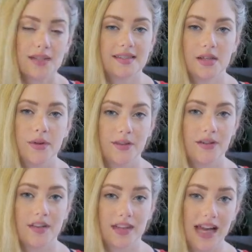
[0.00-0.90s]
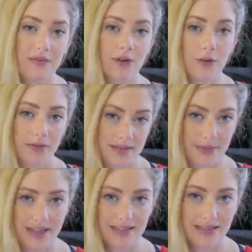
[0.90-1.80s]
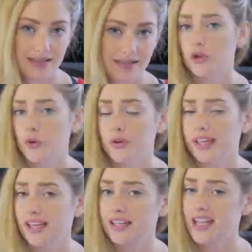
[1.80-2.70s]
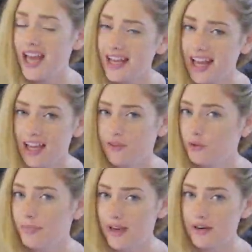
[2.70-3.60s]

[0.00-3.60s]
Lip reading: you can see whether or not they have their ultimate. You cannot hack through